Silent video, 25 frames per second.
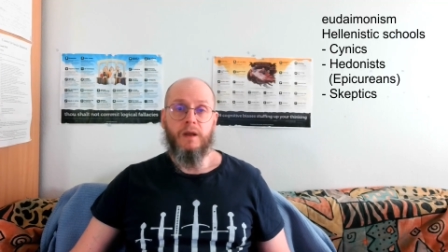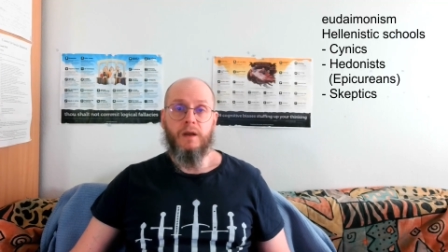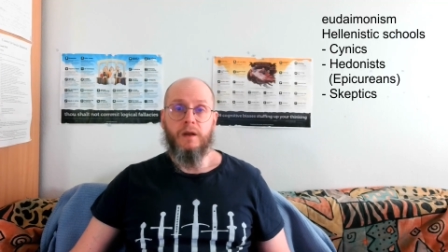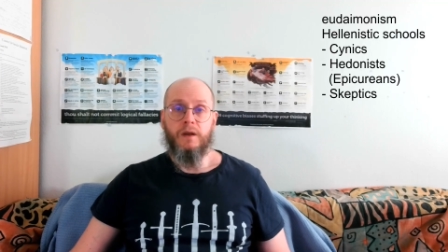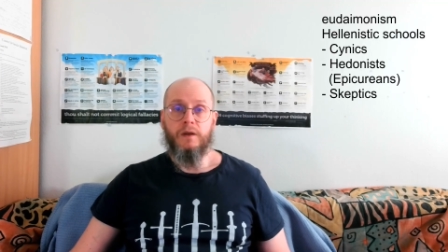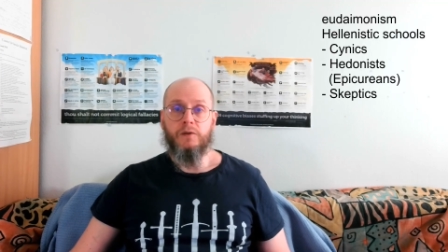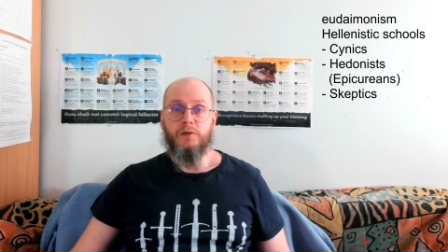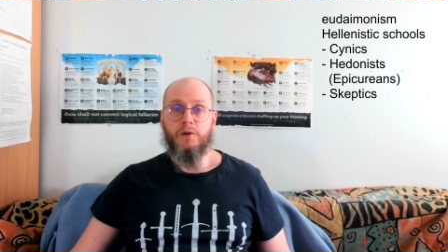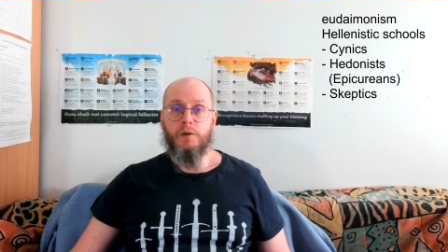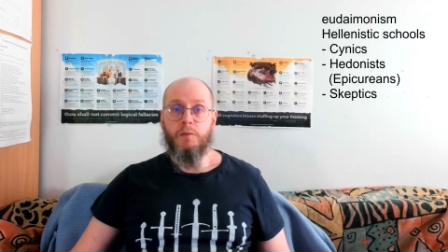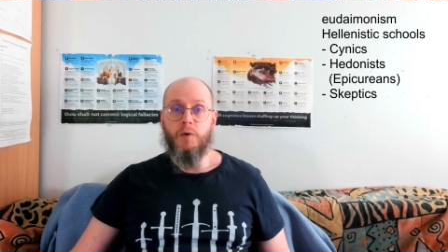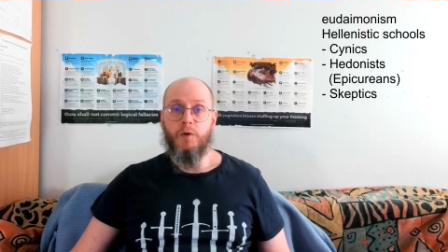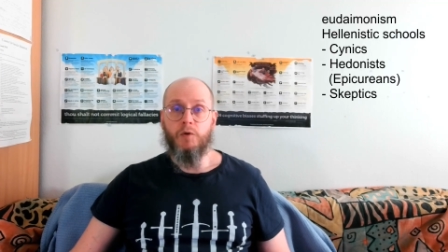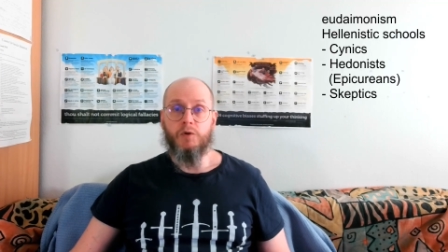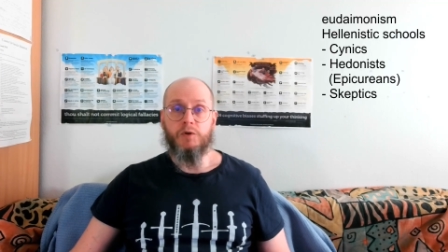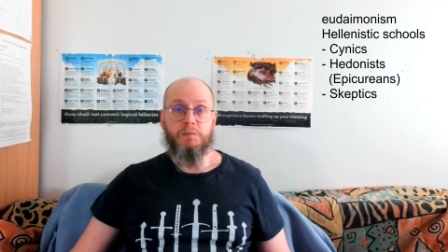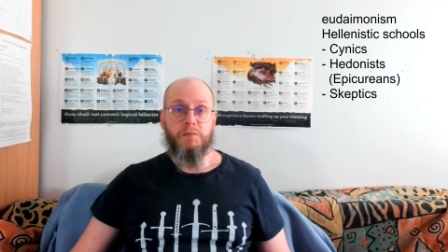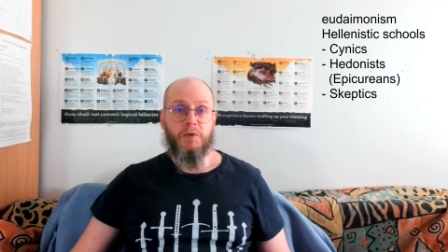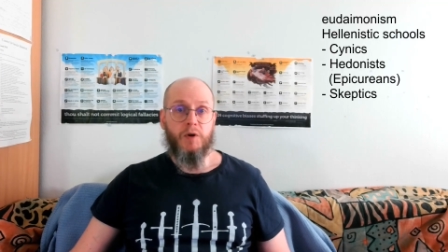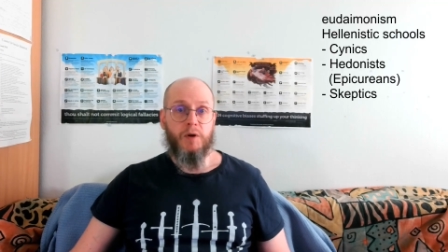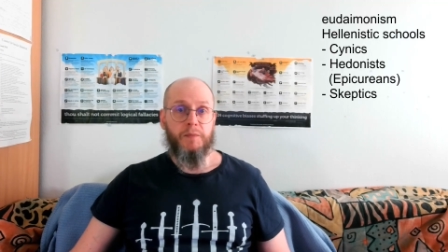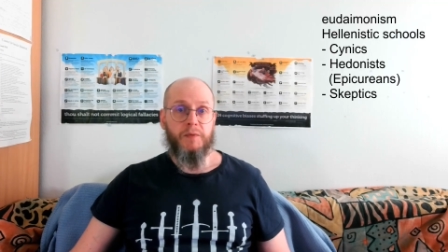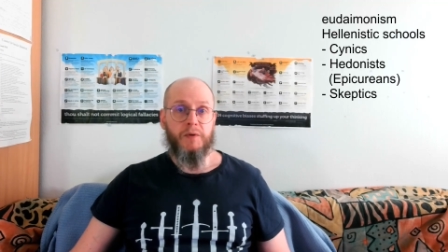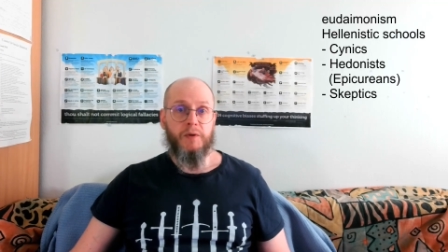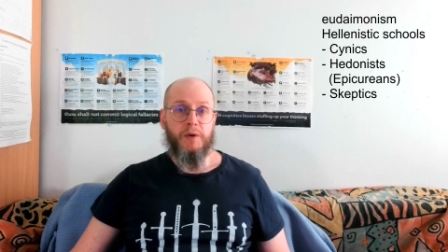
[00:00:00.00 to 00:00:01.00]
The most
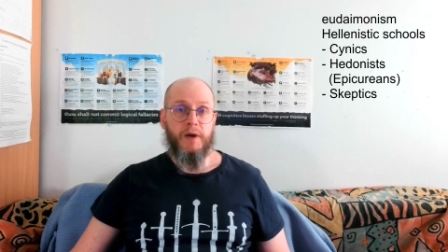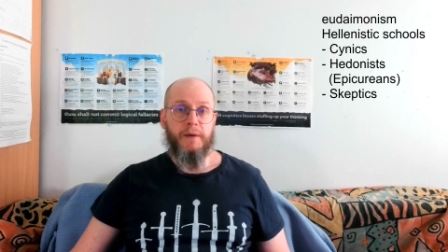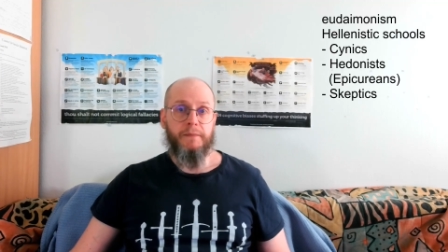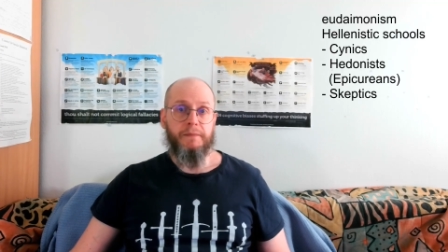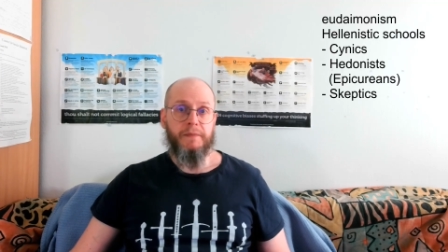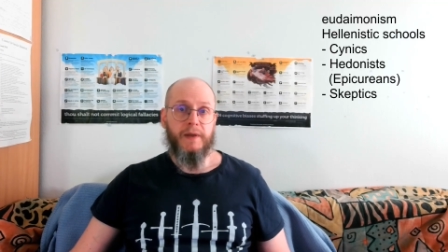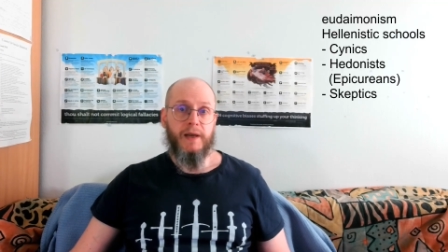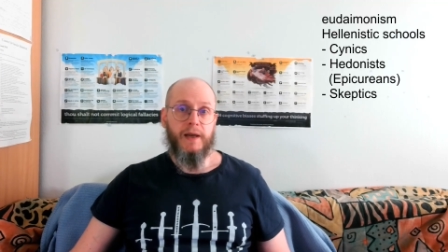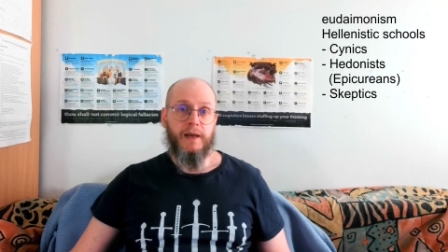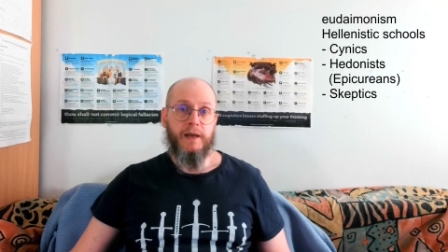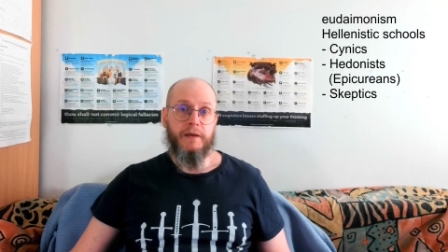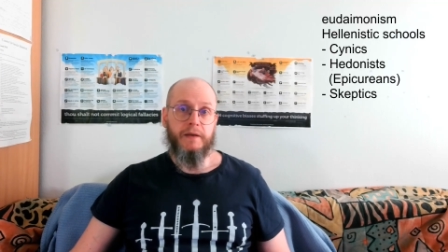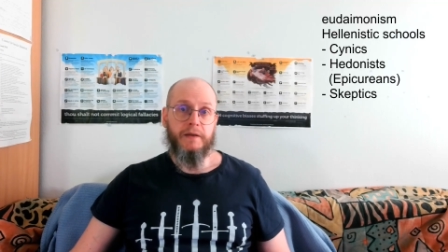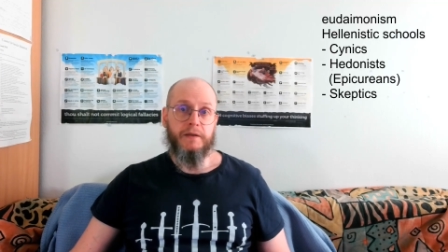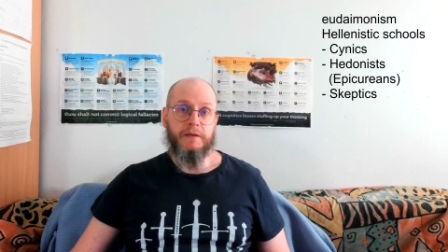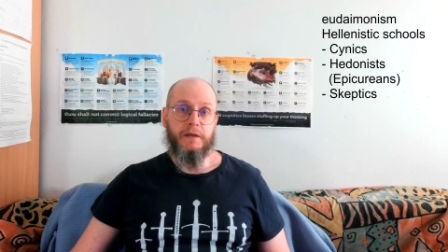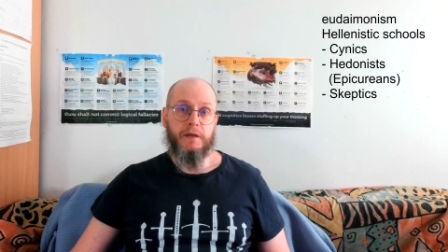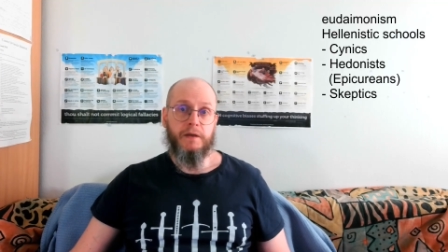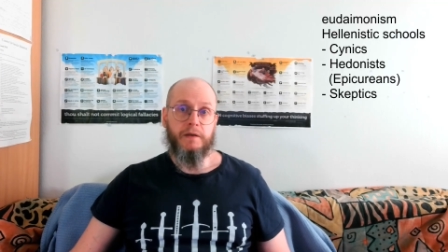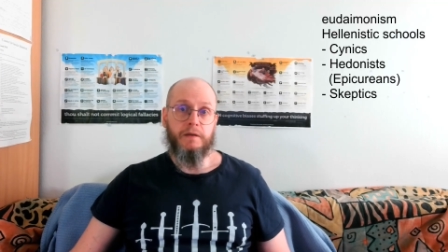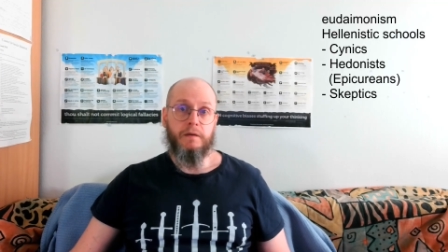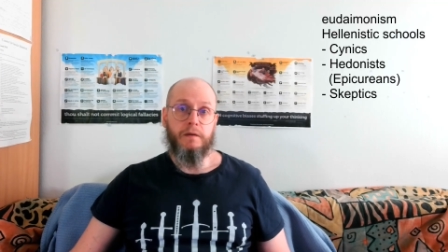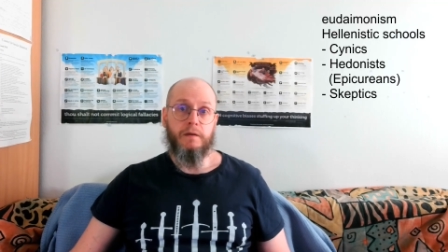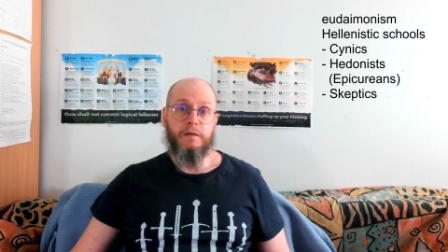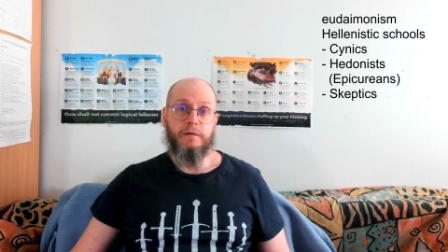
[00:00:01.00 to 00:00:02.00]
popular
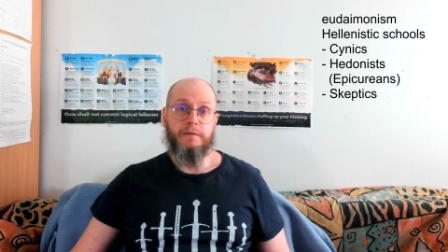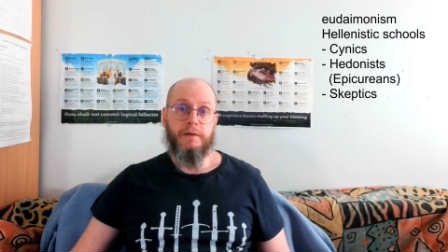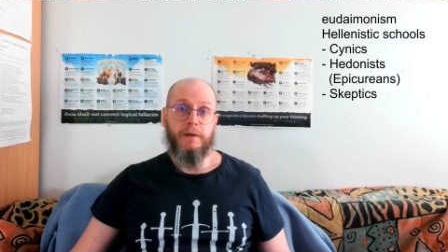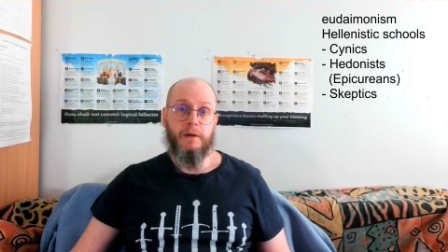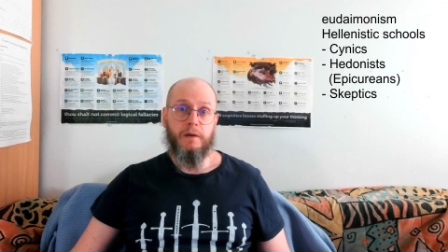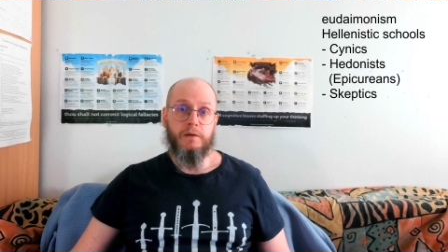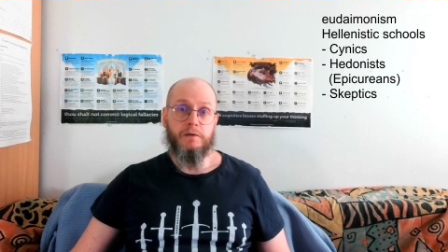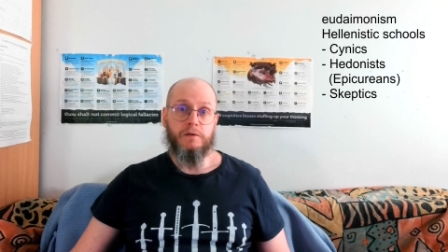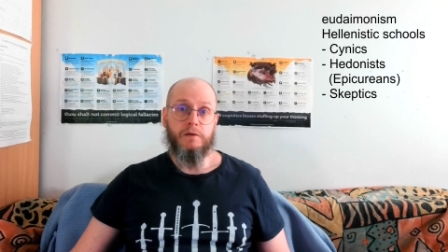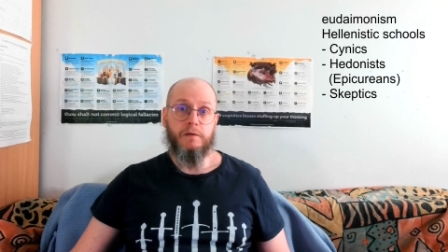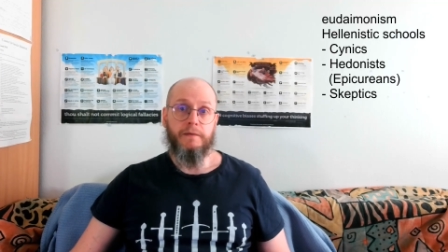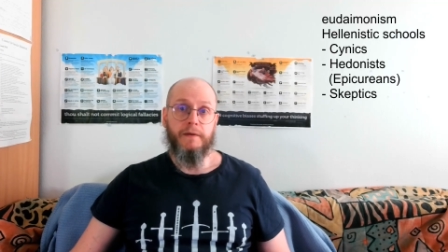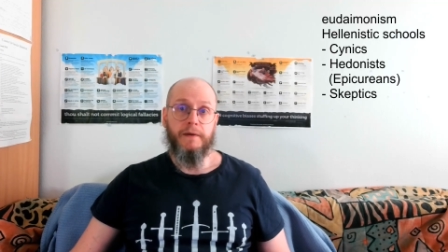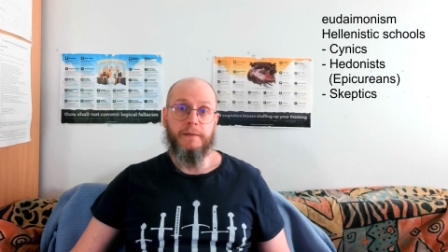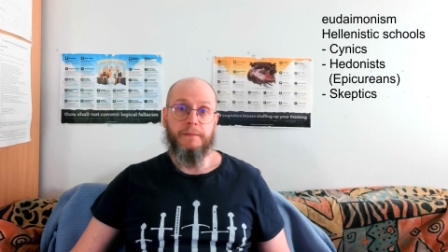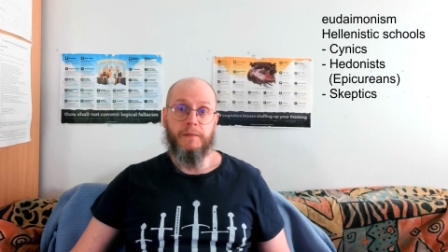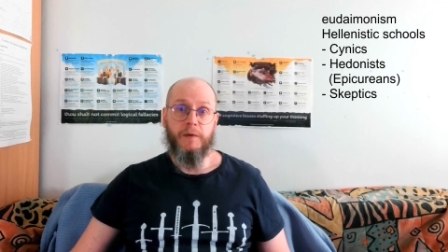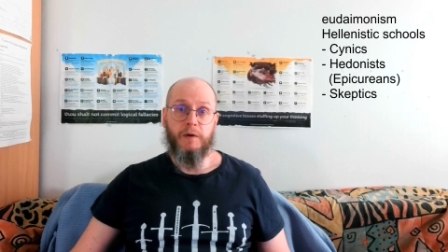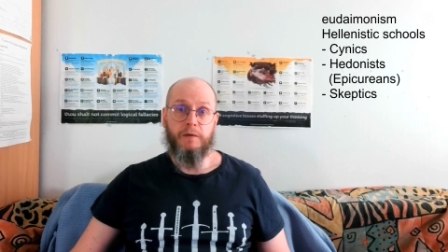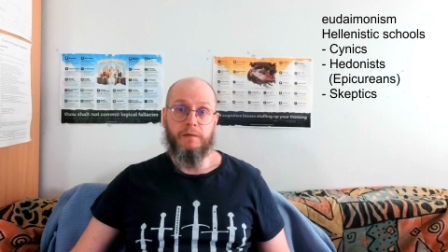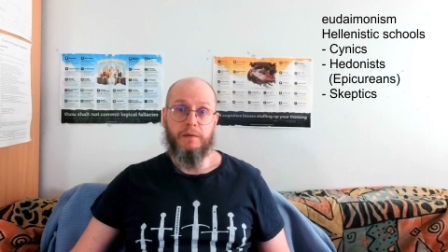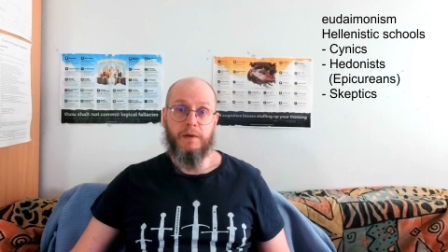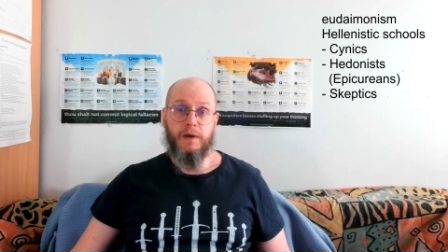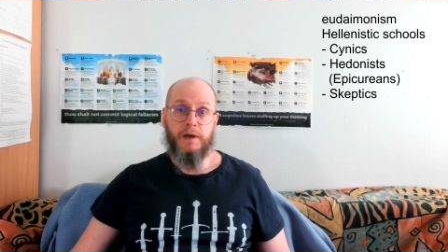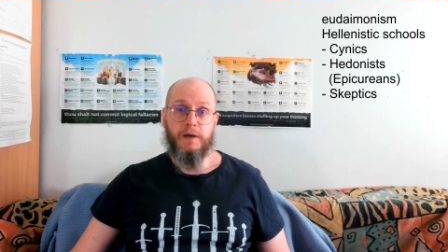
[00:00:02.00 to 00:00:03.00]
Hellenistic philosophy
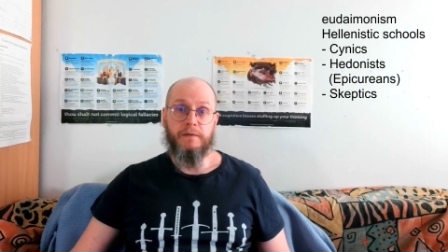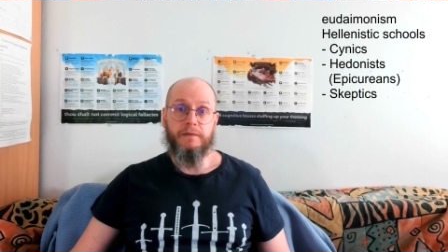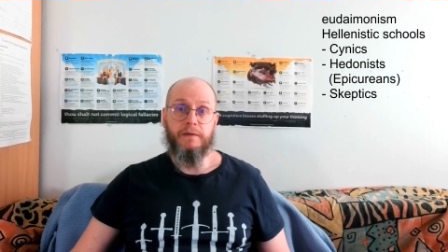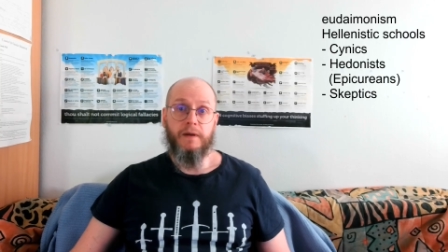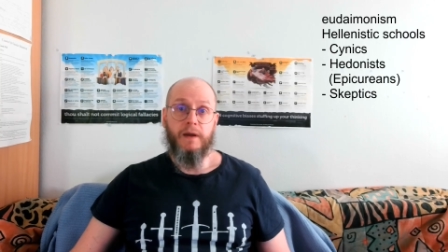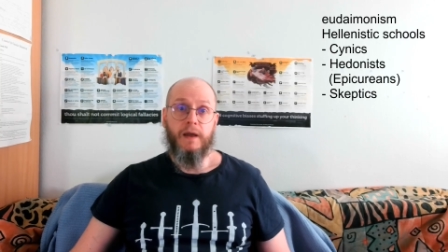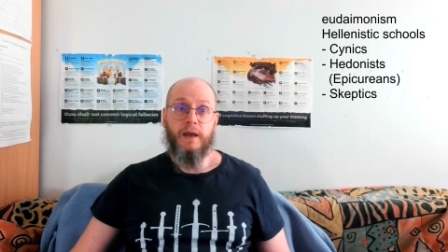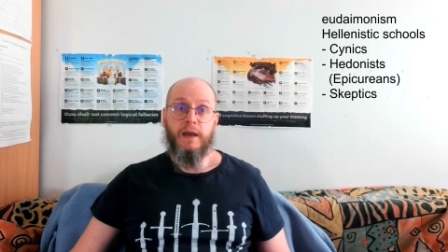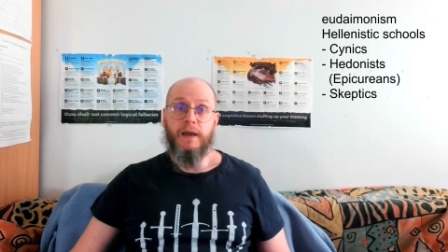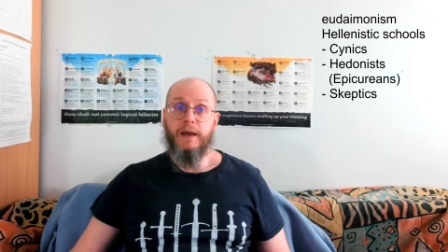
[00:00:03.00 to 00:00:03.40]
of life